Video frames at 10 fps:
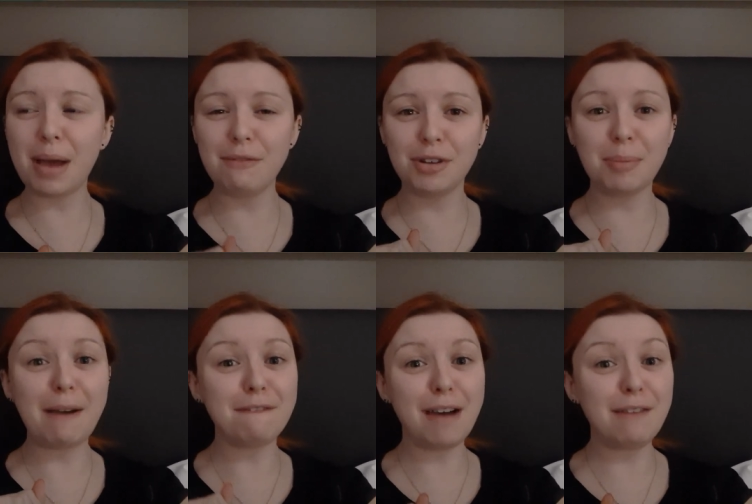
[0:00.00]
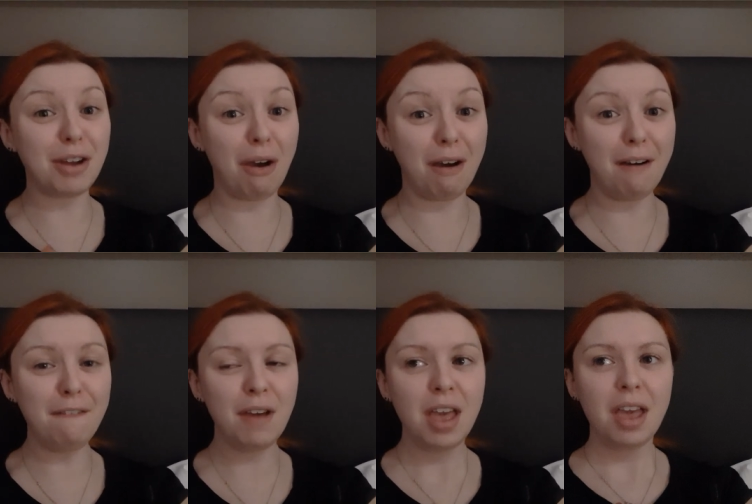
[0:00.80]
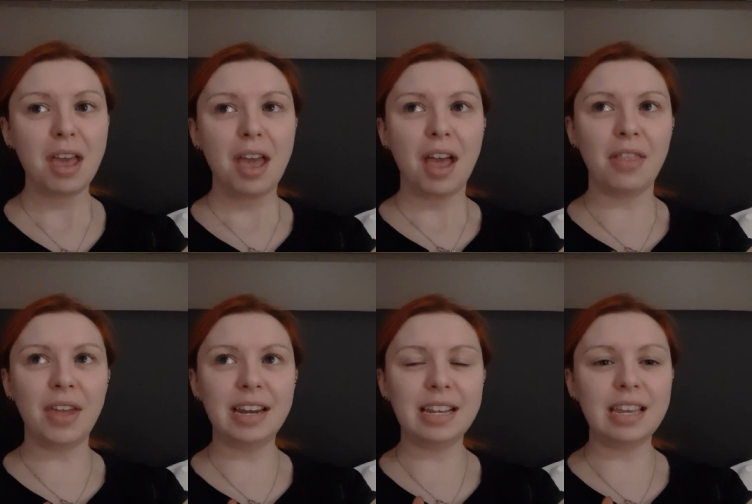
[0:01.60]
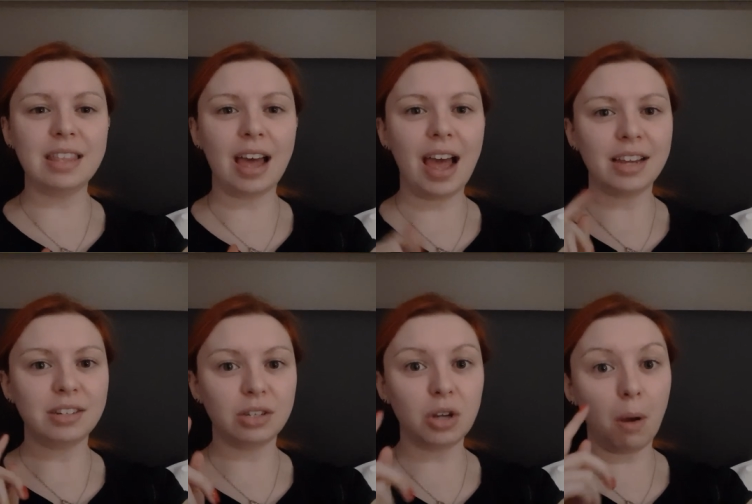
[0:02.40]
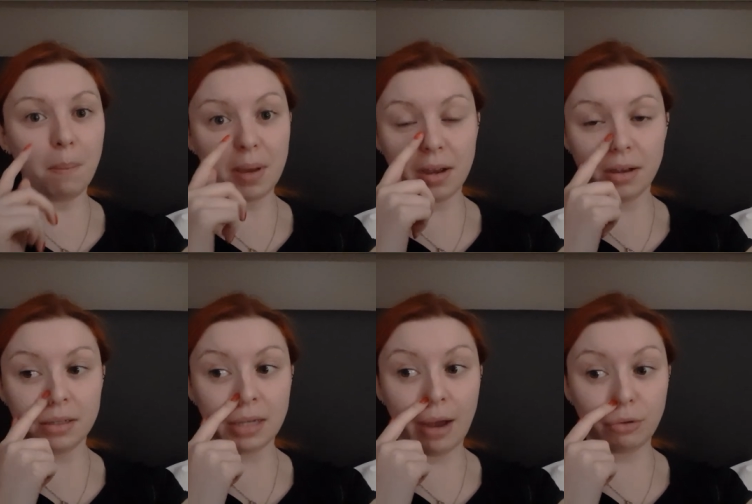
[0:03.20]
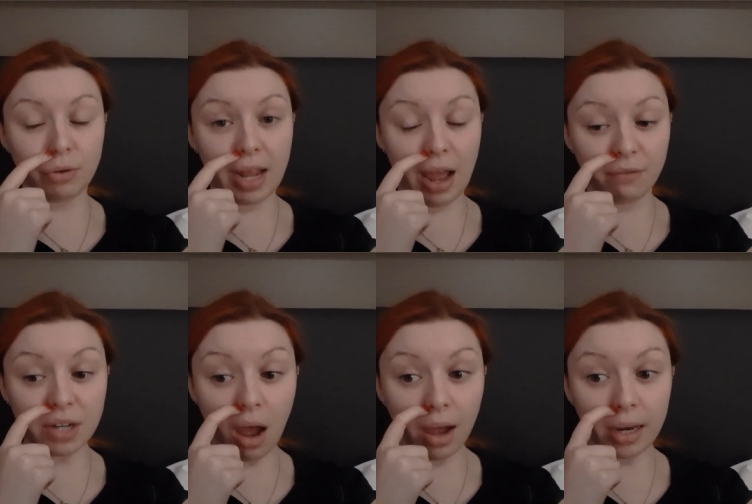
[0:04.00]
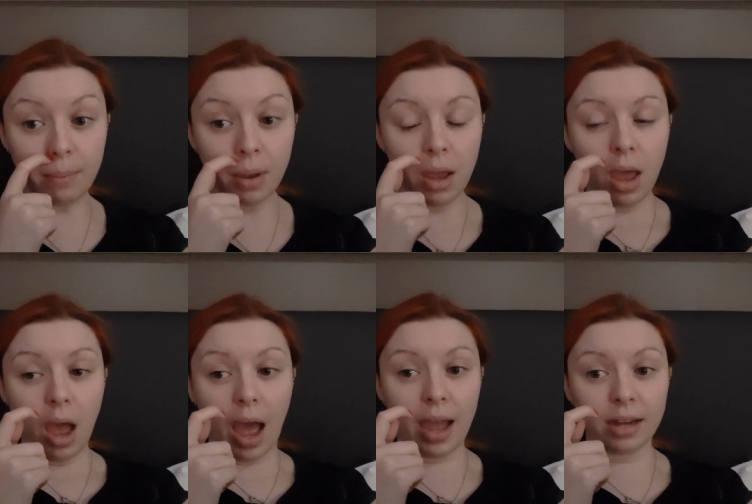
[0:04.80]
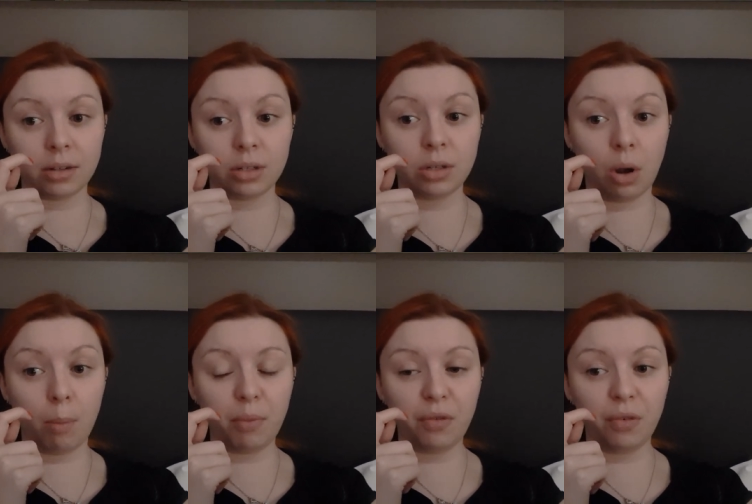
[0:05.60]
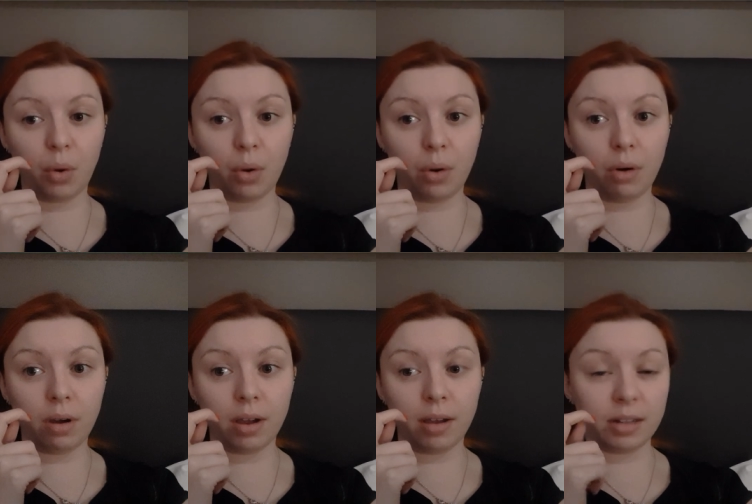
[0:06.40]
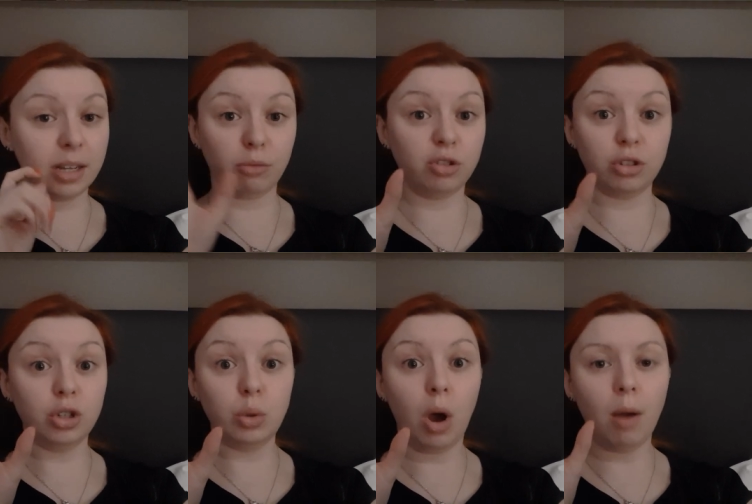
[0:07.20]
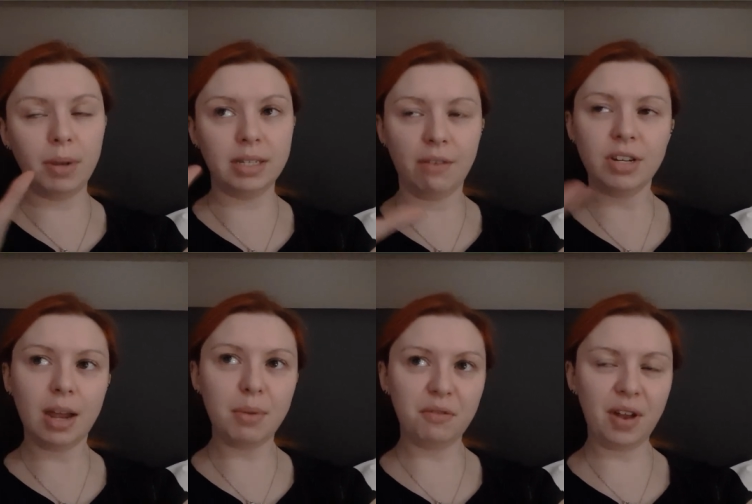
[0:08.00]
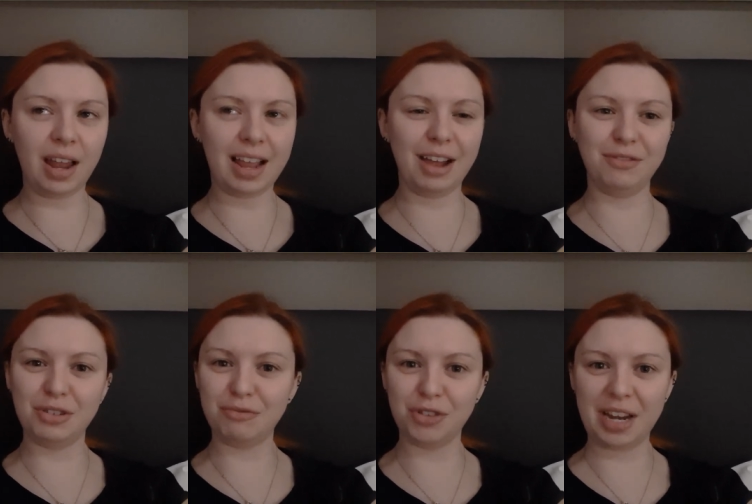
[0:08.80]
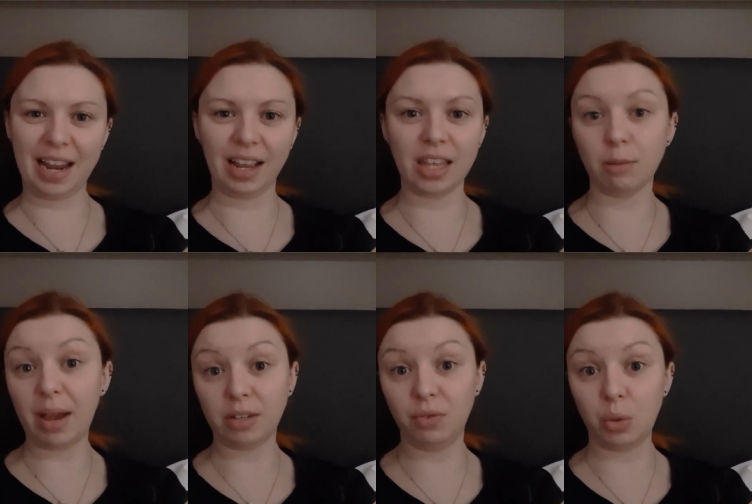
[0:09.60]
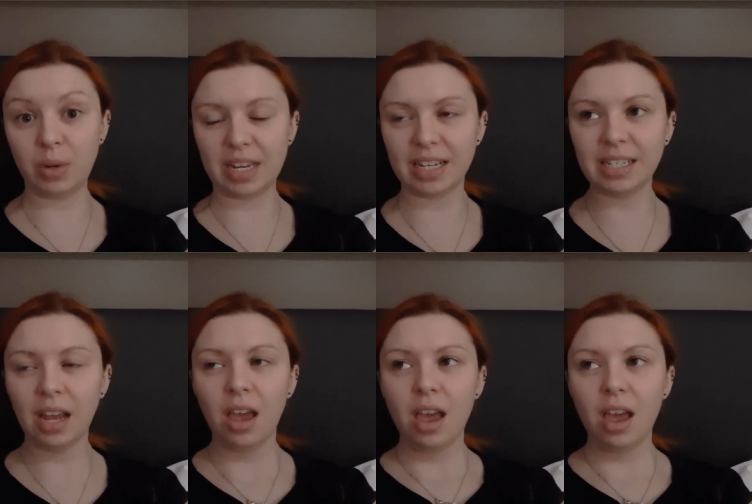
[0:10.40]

I've run about 5.5, and then either I had to stop because I was running out of time, I had to stop for because I was just too hot, because every time I feel like I've done running in the past few weeks,